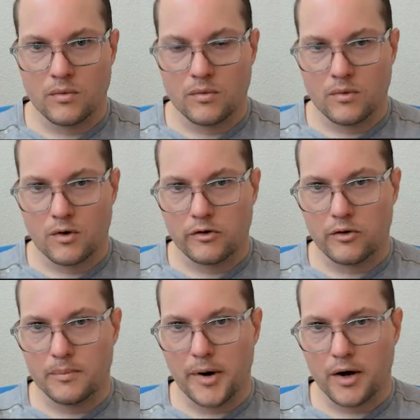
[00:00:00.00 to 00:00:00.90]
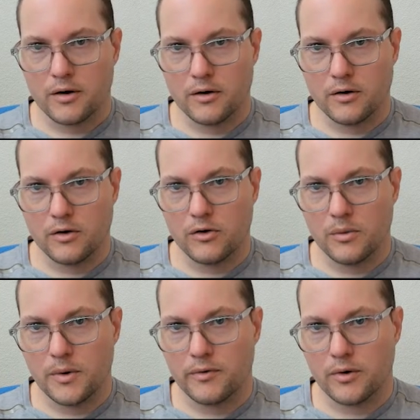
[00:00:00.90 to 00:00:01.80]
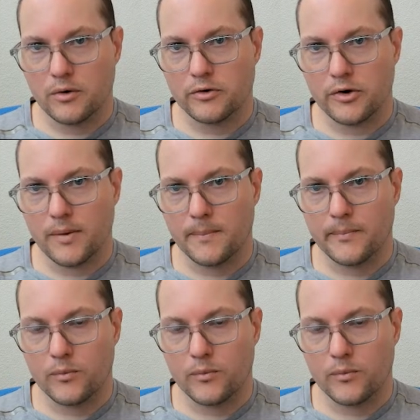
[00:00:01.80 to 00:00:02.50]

So back in Adobe Photoshop, we're